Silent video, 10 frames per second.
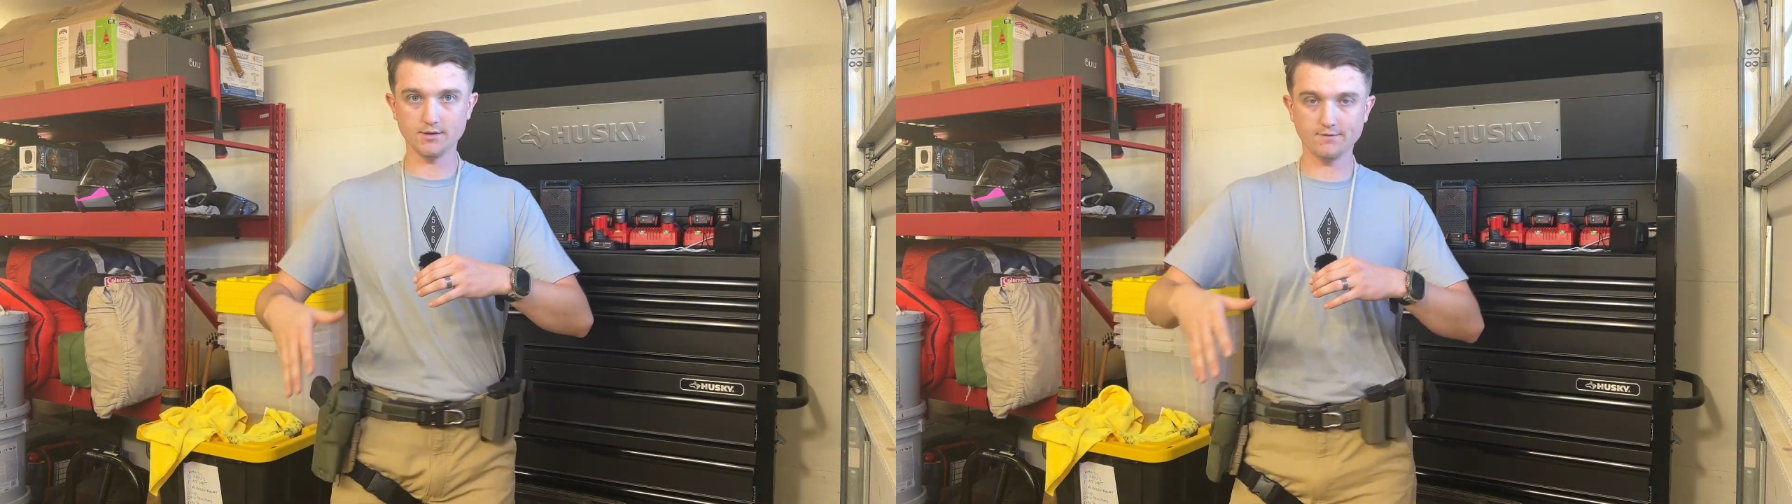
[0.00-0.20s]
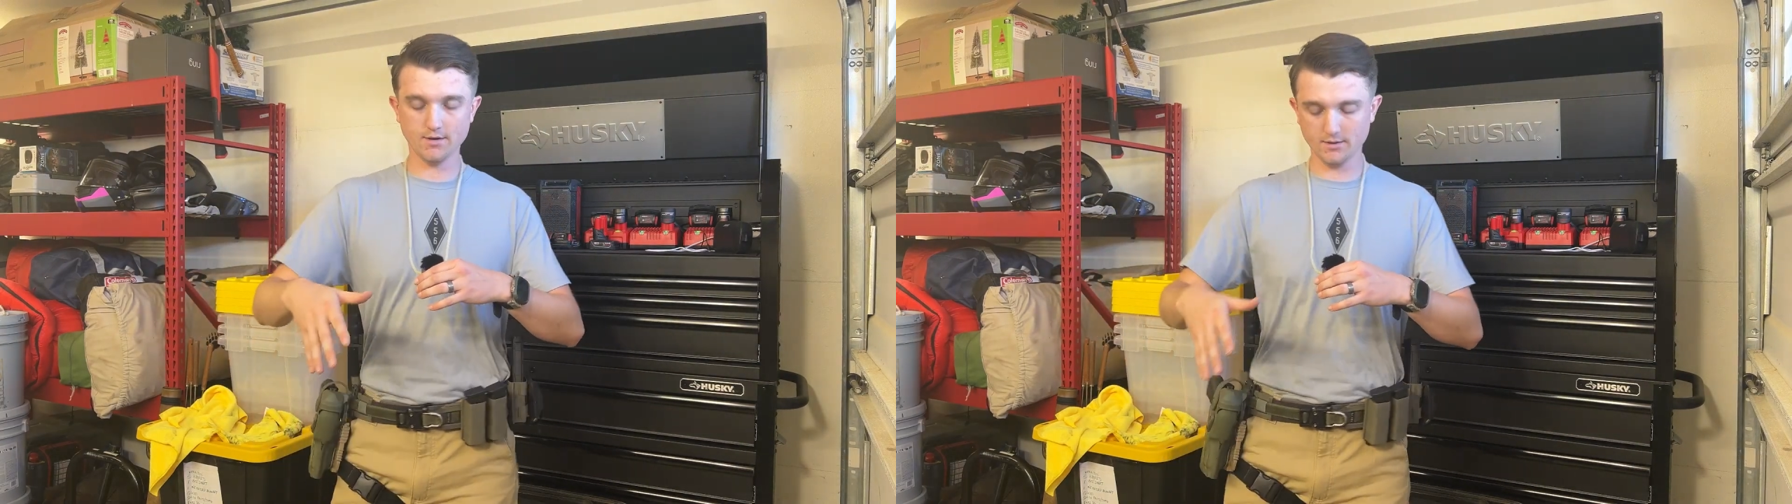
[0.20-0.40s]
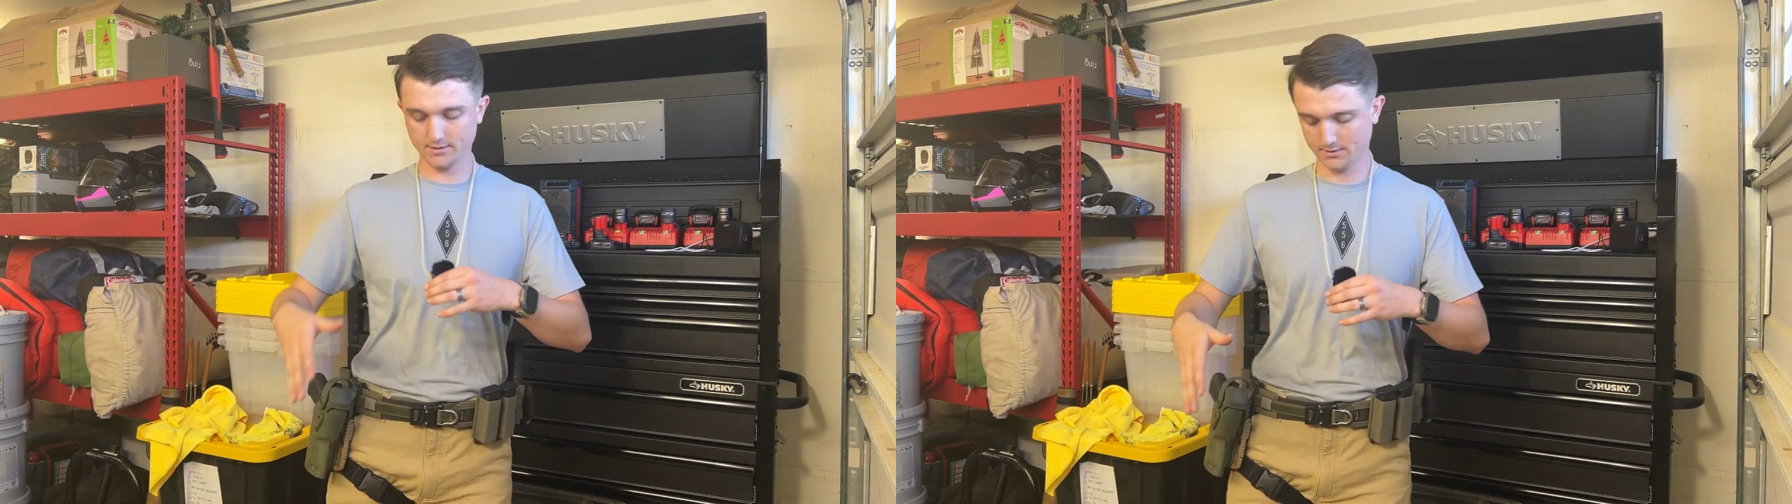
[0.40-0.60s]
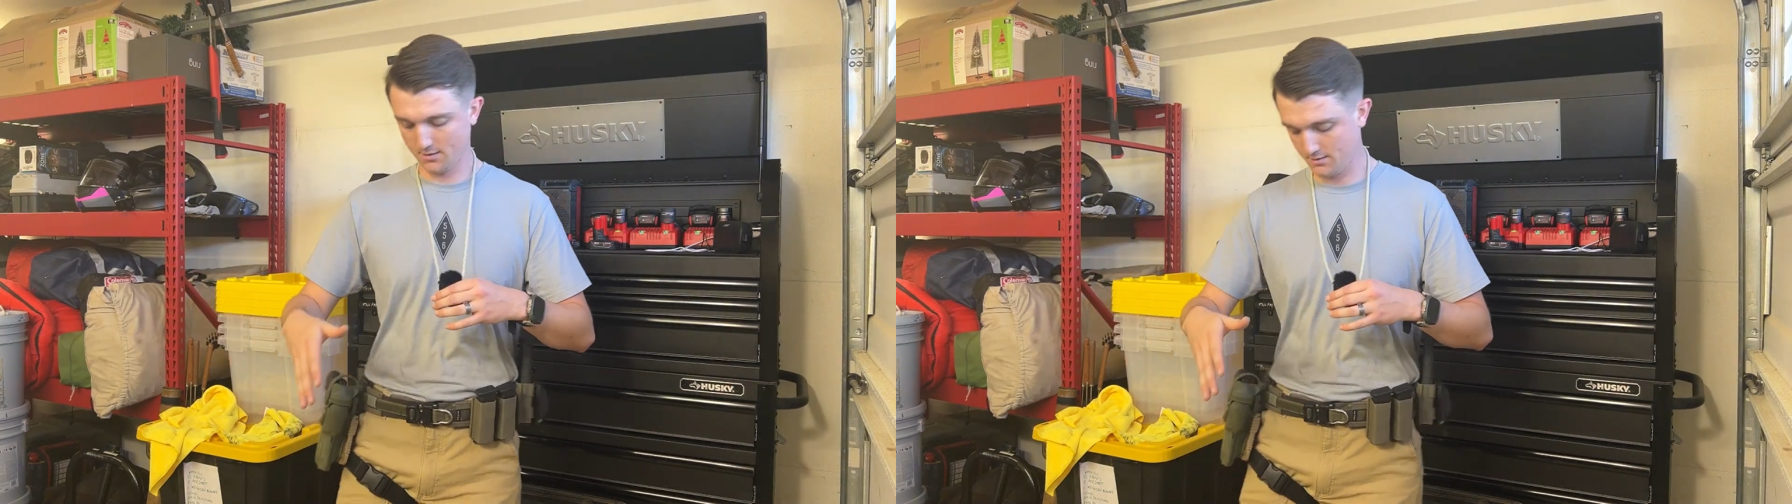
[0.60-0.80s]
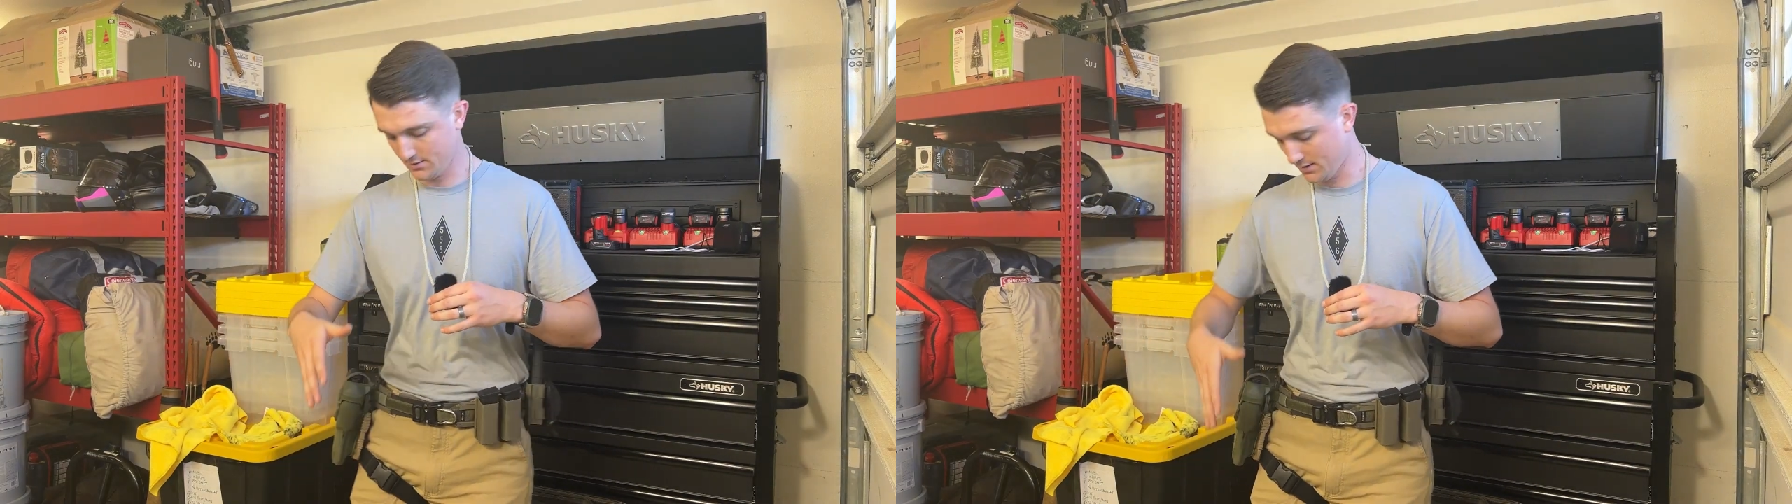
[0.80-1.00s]
It's very
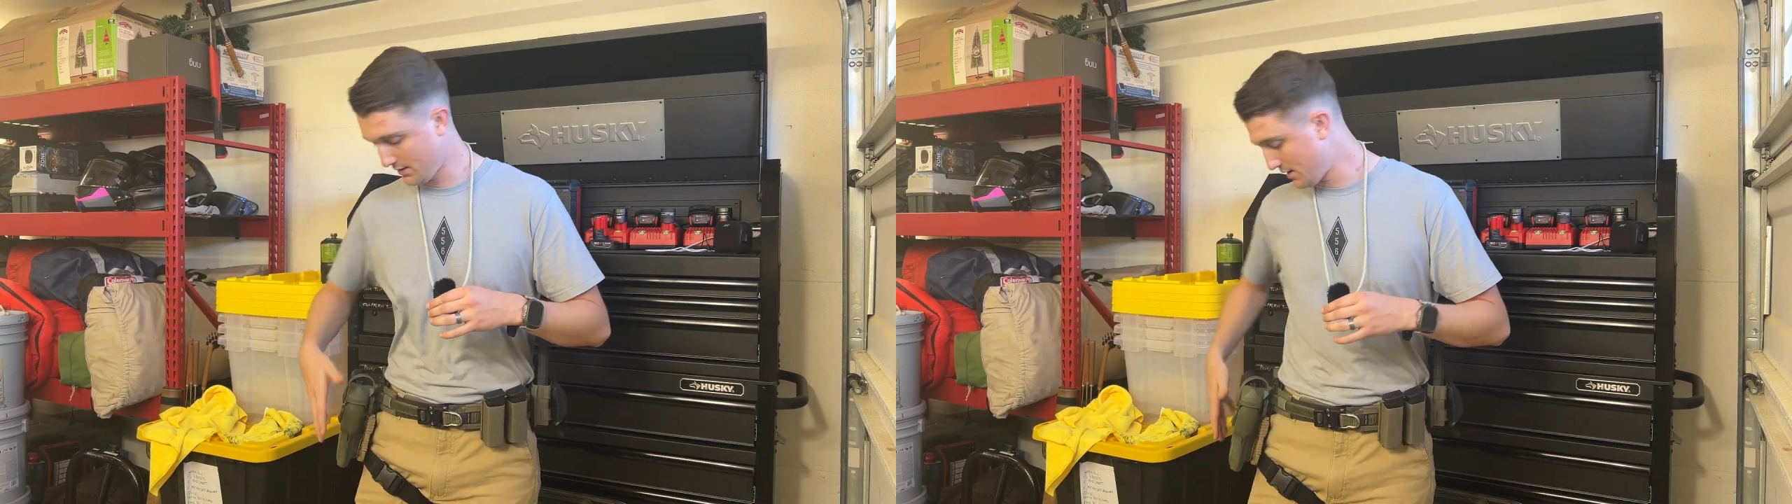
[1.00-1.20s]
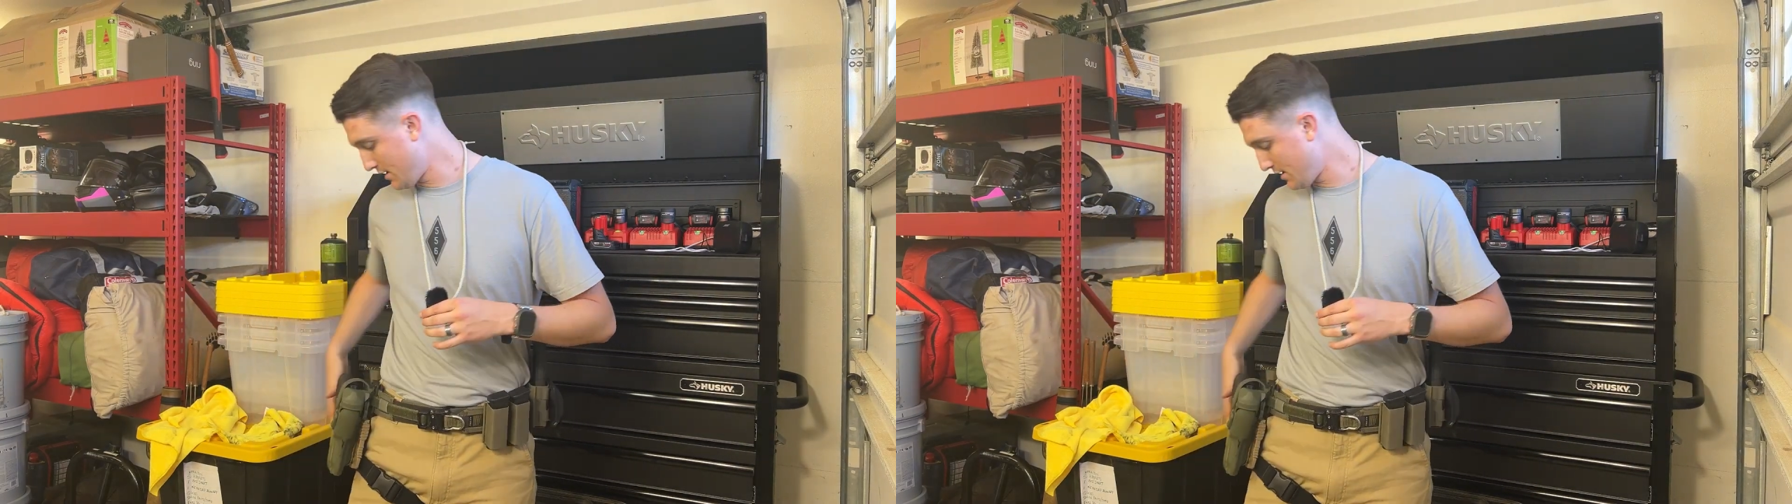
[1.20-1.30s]
solid.